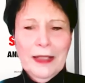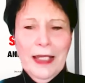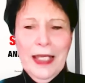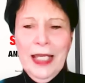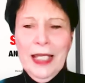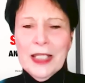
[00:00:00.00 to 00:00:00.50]

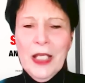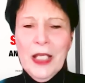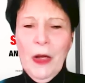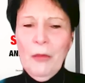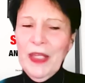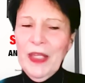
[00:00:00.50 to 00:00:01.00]
And
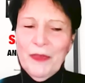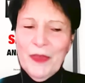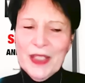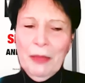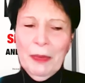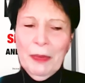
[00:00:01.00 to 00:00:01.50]
so if
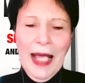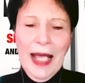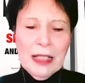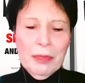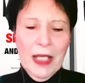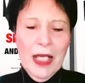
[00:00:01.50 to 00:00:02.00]
somebody
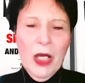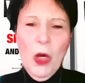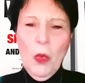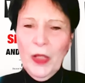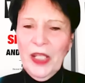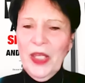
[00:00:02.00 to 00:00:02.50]
asks me,
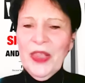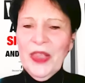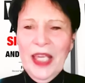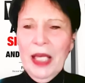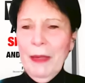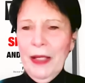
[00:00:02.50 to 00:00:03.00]
what do you
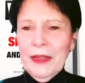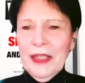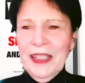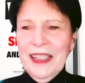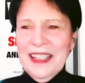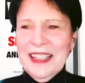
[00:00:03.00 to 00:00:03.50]
think about
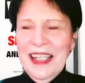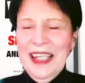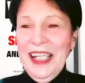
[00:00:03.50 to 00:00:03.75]
this?